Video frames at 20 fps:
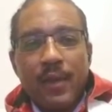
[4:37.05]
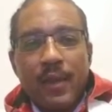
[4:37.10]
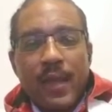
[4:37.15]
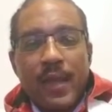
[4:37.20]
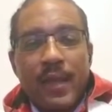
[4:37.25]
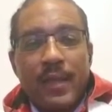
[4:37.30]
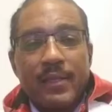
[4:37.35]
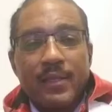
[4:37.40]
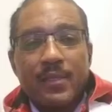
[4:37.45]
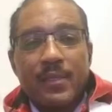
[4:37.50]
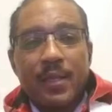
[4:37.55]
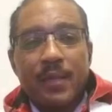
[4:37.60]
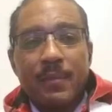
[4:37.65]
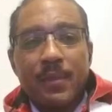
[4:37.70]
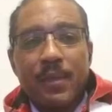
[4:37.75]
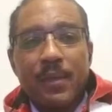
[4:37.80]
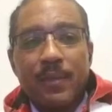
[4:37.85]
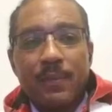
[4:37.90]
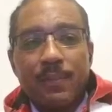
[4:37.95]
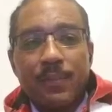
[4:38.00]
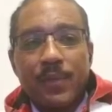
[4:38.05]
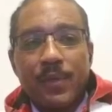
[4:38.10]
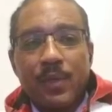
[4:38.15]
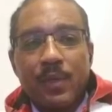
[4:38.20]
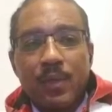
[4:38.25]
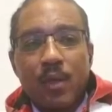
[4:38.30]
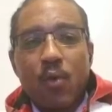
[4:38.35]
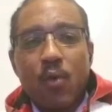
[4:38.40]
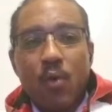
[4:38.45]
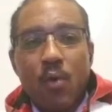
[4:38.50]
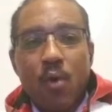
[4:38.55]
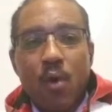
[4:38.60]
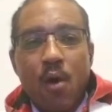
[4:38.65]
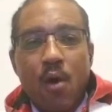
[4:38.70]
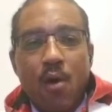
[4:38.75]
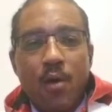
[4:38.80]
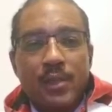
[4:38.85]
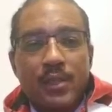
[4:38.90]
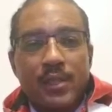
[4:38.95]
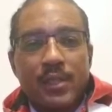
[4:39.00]
as some of the local
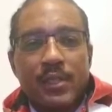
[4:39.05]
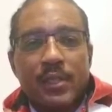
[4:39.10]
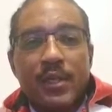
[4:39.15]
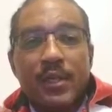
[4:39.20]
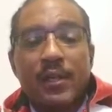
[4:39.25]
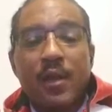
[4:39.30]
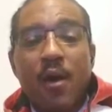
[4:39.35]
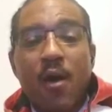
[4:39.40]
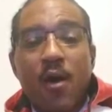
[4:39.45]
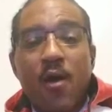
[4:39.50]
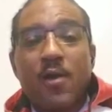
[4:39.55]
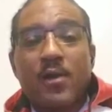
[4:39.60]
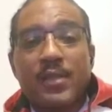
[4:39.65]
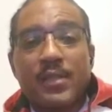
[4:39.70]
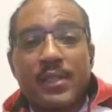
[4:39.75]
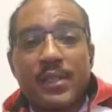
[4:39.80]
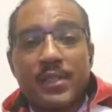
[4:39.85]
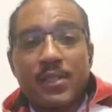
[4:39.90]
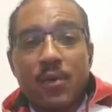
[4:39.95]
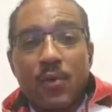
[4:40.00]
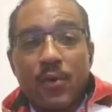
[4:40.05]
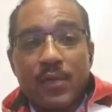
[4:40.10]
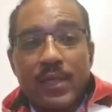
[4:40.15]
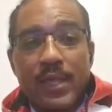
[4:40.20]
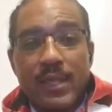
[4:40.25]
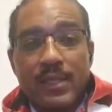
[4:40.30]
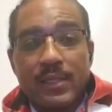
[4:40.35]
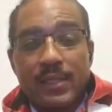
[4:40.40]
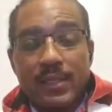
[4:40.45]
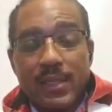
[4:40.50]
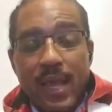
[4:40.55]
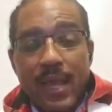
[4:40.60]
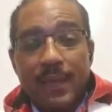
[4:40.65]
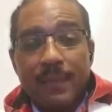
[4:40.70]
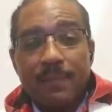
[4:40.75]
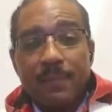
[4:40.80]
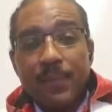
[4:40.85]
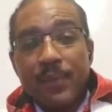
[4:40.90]
artists and other artists that's on that site.